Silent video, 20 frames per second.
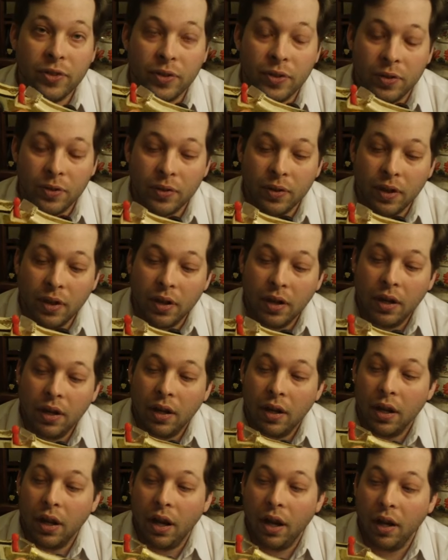to
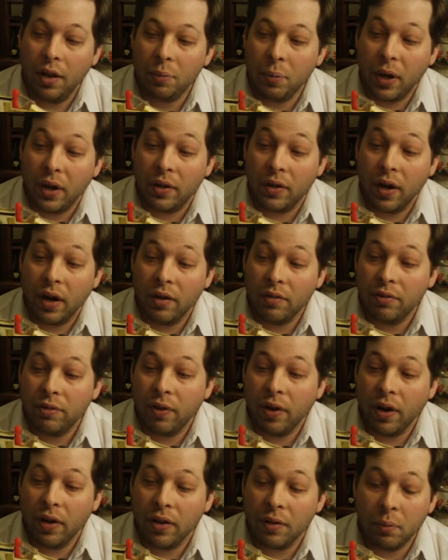uh, my
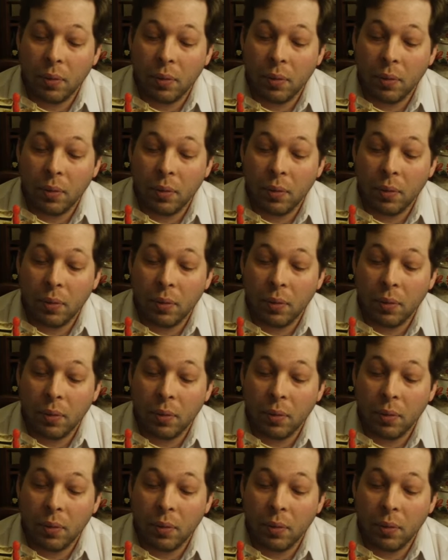grandfather.